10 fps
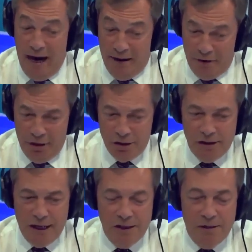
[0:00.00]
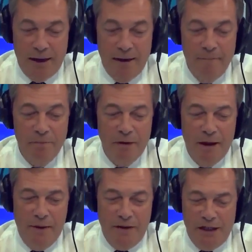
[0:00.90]
another Richard says to me,
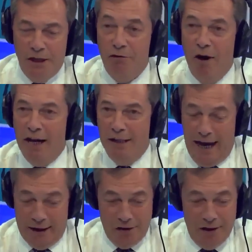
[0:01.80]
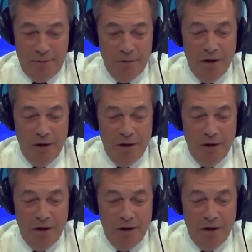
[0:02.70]
and this is great, actually.